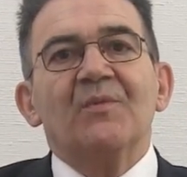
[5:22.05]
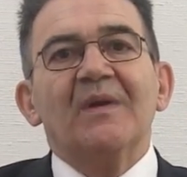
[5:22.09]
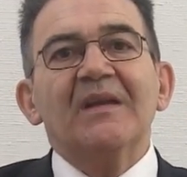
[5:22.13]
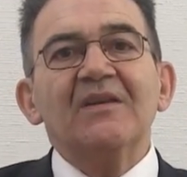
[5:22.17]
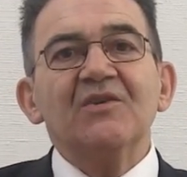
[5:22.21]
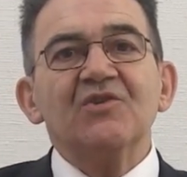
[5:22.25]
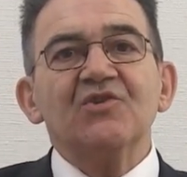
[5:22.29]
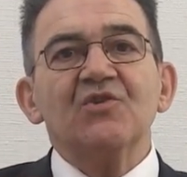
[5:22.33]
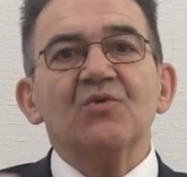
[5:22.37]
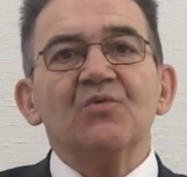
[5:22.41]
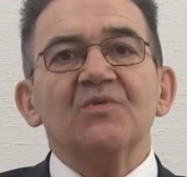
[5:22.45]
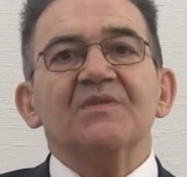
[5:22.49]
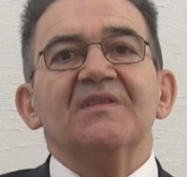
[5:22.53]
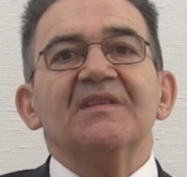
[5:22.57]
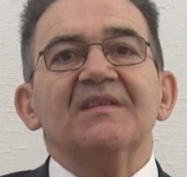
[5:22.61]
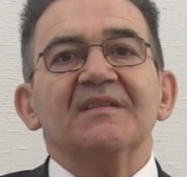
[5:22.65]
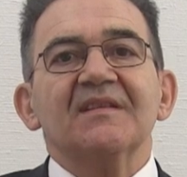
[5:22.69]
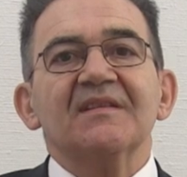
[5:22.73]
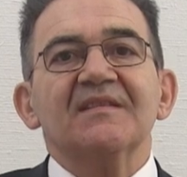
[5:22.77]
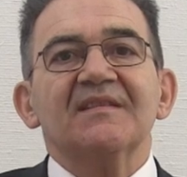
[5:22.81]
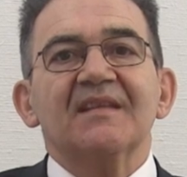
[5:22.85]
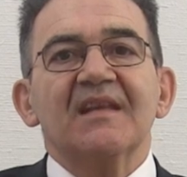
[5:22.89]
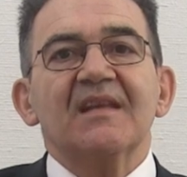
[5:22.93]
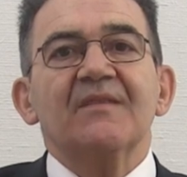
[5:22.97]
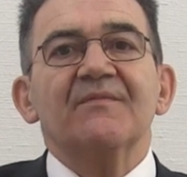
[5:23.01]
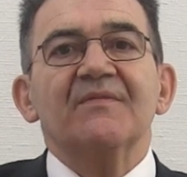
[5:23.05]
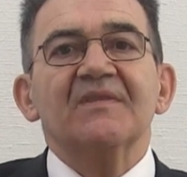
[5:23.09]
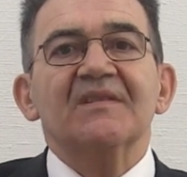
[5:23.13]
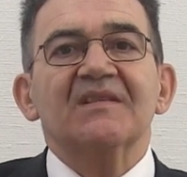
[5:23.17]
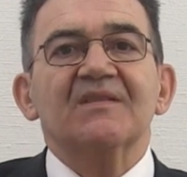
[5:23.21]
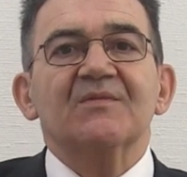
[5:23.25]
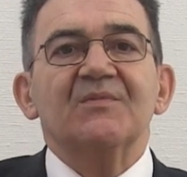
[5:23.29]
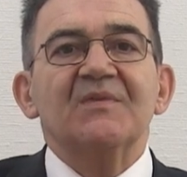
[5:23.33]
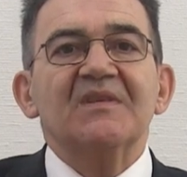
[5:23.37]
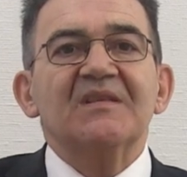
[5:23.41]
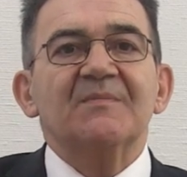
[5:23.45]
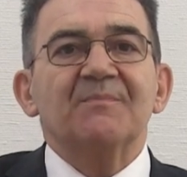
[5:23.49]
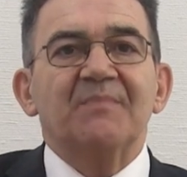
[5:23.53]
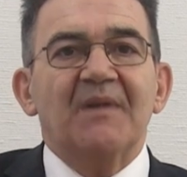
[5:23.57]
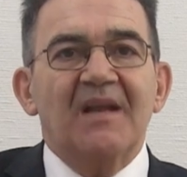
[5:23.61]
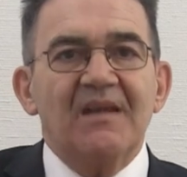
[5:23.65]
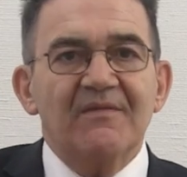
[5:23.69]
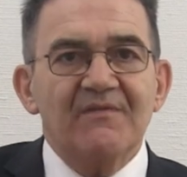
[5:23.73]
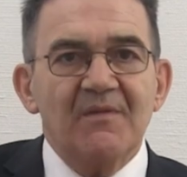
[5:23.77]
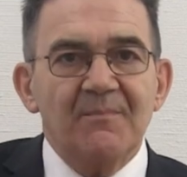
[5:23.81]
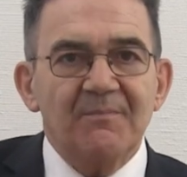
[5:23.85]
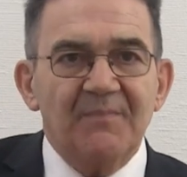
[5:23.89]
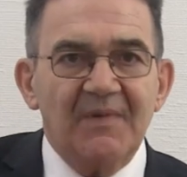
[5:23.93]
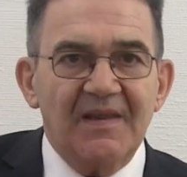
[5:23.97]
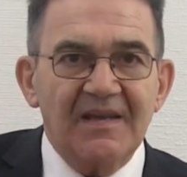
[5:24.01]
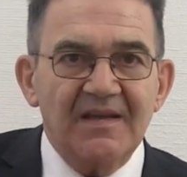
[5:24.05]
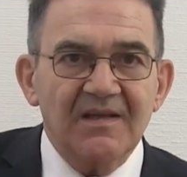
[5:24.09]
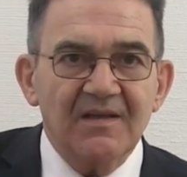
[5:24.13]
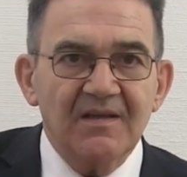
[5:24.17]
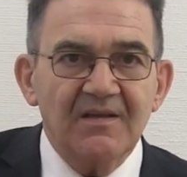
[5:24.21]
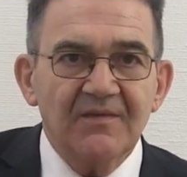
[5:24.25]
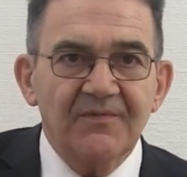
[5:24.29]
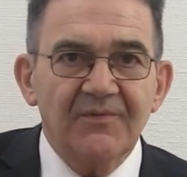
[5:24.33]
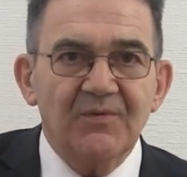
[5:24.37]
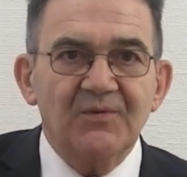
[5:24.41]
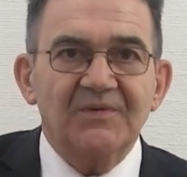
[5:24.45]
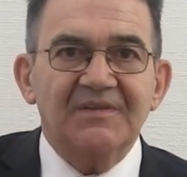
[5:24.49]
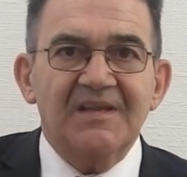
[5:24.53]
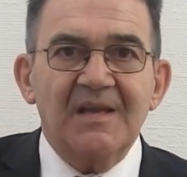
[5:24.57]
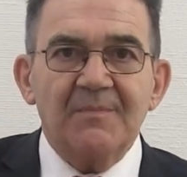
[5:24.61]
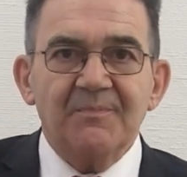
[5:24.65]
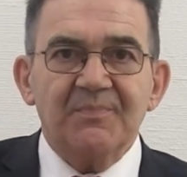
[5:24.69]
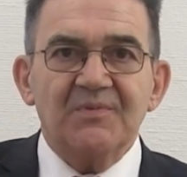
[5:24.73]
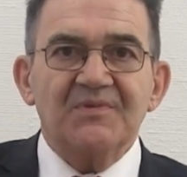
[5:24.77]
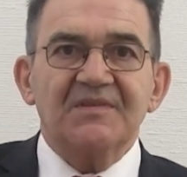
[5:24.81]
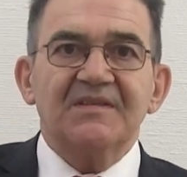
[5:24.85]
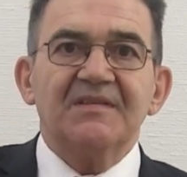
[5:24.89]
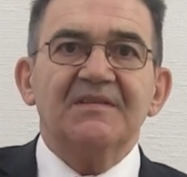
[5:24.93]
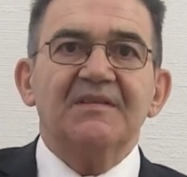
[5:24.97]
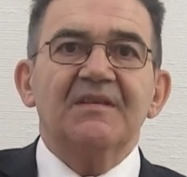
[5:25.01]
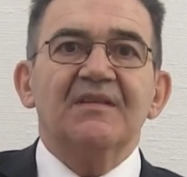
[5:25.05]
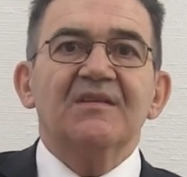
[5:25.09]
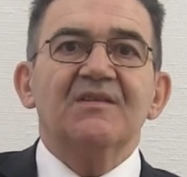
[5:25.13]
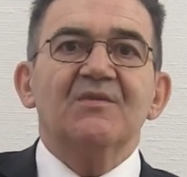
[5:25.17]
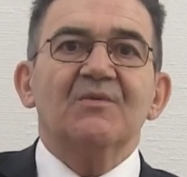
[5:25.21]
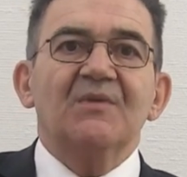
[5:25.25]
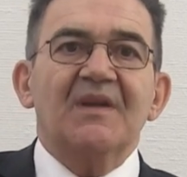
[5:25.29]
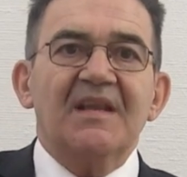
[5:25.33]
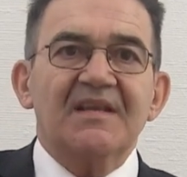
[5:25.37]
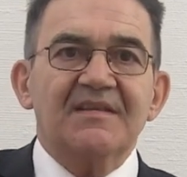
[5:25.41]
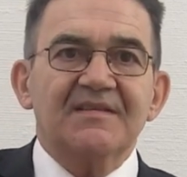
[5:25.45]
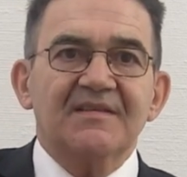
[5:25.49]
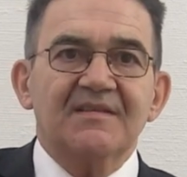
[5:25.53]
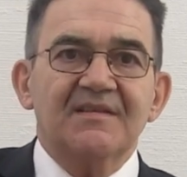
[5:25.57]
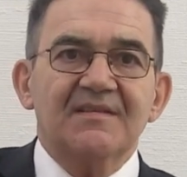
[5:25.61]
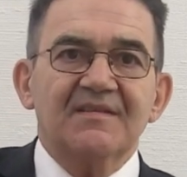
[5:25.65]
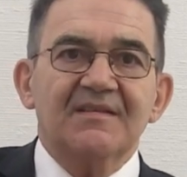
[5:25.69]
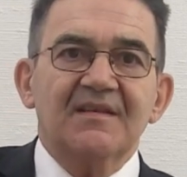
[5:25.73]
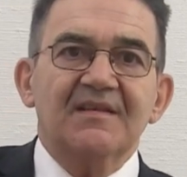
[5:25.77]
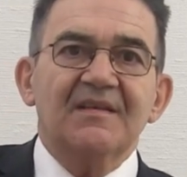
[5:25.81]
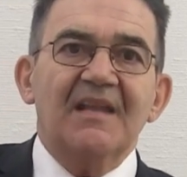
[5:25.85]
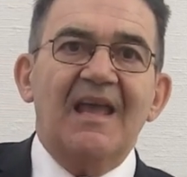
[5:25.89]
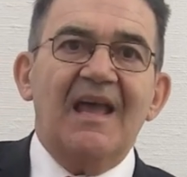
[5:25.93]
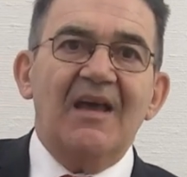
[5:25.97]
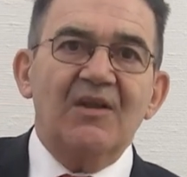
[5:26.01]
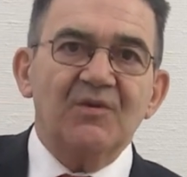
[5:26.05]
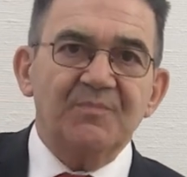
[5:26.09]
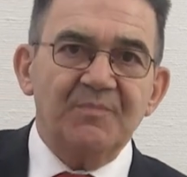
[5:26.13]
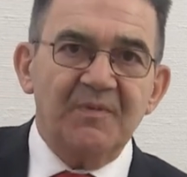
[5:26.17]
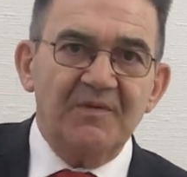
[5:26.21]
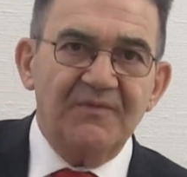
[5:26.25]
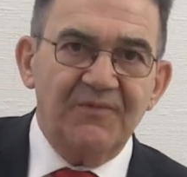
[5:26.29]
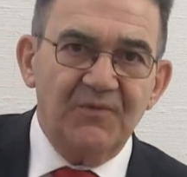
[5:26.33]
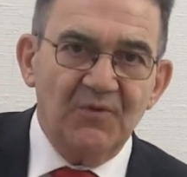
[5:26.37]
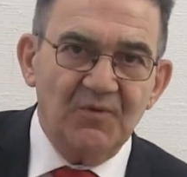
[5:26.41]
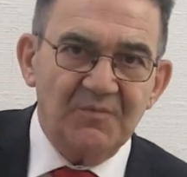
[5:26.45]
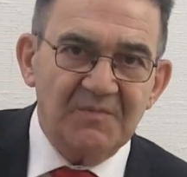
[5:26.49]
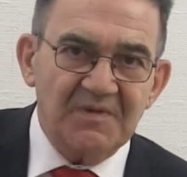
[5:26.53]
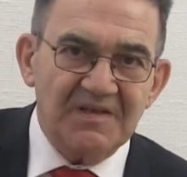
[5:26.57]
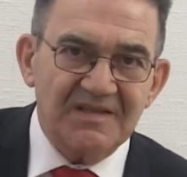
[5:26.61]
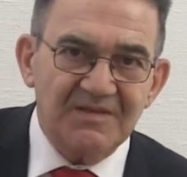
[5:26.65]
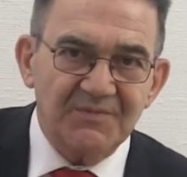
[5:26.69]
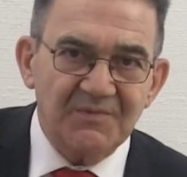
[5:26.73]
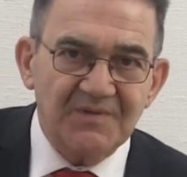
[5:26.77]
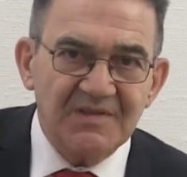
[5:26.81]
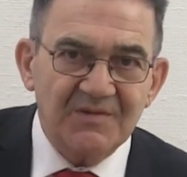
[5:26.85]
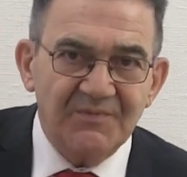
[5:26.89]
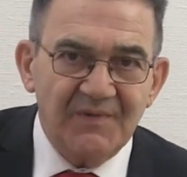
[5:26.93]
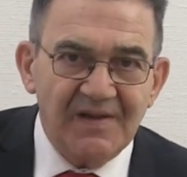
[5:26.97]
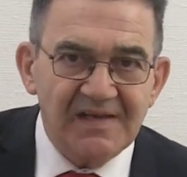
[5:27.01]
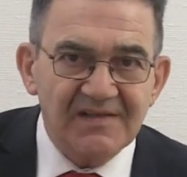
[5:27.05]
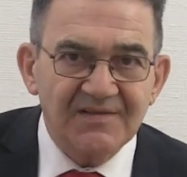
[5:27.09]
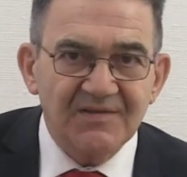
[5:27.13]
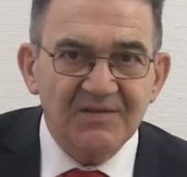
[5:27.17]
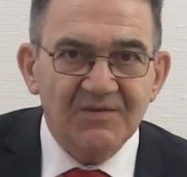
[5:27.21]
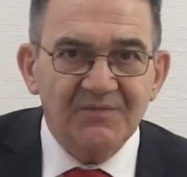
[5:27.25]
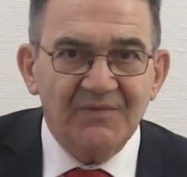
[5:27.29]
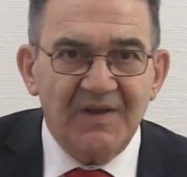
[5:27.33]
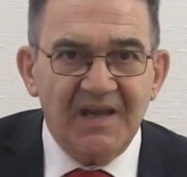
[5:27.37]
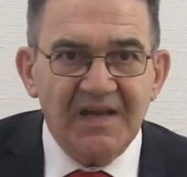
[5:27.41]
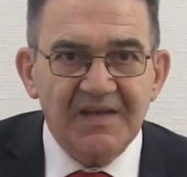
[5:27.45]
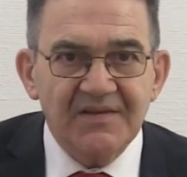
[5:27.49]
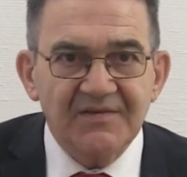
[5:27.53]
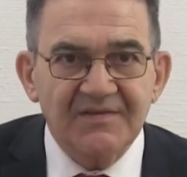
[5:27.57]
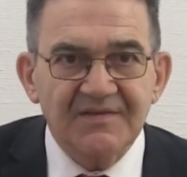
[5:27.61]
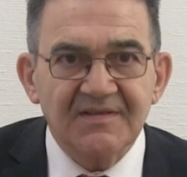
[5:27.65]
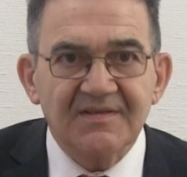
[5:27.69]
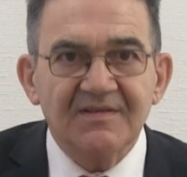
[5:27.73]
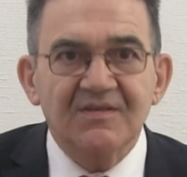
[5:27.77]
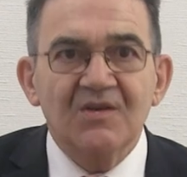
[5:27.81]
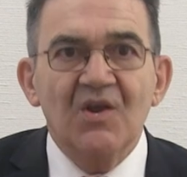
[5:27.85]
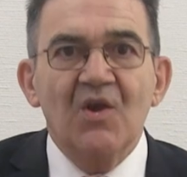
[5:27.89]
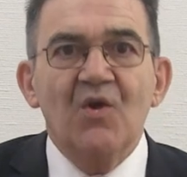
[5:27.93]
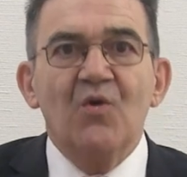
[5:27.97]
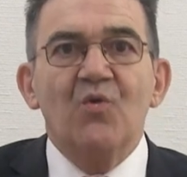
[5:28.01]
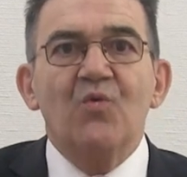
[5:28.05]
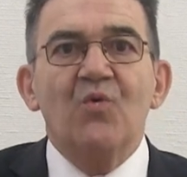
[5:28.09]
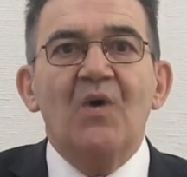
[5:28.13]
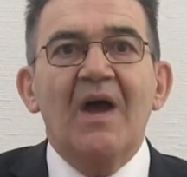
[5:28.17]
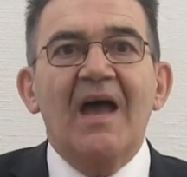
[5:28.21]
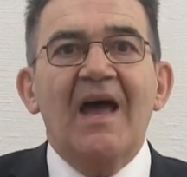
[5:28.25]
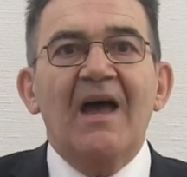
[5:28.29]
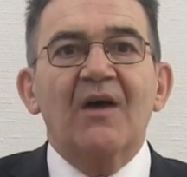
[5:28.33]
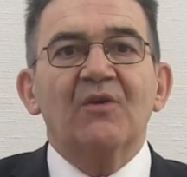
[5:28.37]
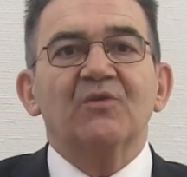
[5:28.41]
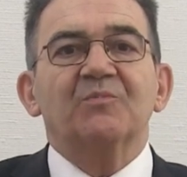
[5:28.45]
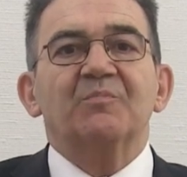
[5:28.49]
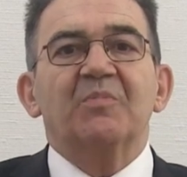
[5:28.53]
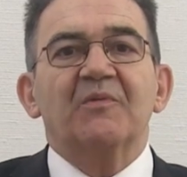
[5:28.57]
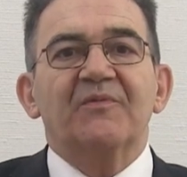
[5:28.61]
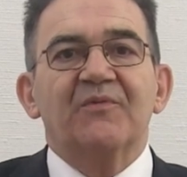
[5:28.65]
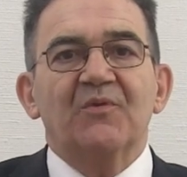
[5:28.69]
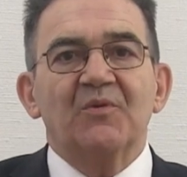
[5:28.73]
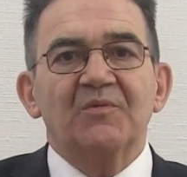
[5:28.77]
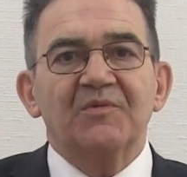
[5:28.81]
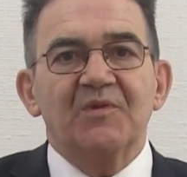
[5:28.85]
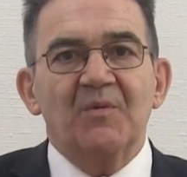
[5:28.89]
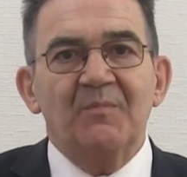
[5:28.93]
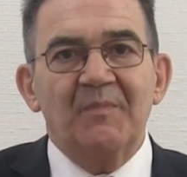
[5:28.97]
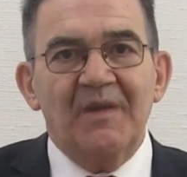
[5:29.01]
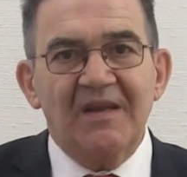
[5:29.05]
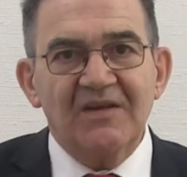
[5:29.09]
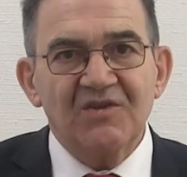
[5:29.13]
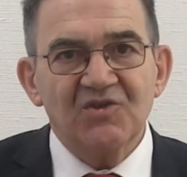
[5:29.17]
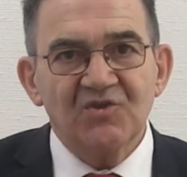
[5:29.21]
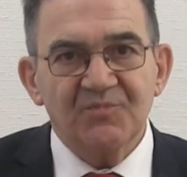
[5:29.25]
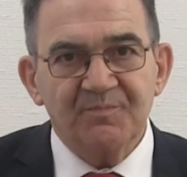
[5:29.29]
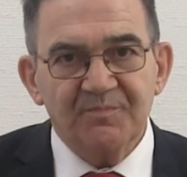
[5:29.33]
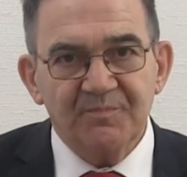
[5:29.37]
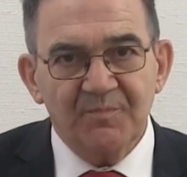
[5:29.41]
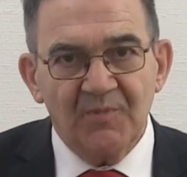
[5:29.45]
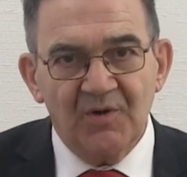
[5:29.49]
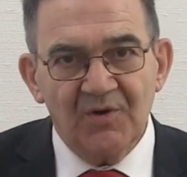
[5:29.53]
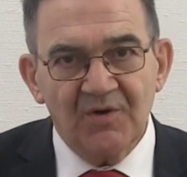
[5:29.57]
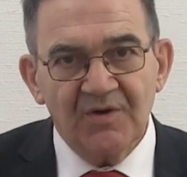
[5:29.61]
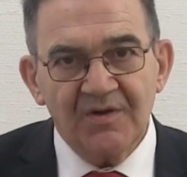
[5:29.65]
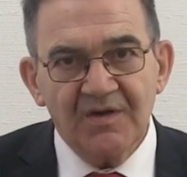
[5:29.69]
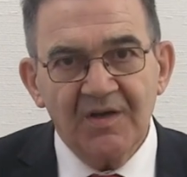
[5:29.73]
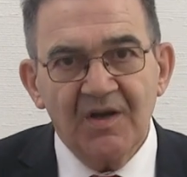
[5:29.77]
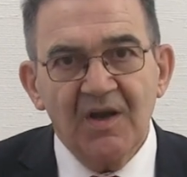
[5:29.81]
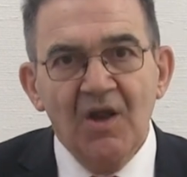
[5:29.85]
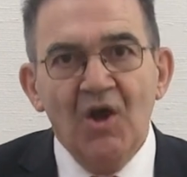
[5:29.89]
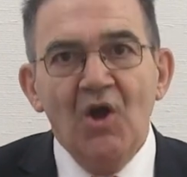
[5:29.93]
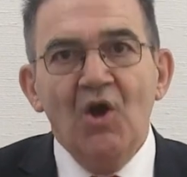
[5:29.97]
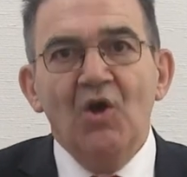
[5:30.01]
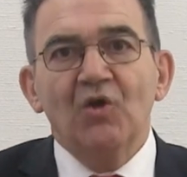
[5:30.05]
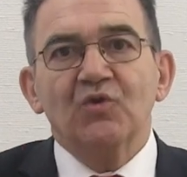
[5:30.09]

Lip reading: When choosing the safest Swiss private bank for depositing your assets and outperforming Swiss wealth advisors who outperform the benchmark,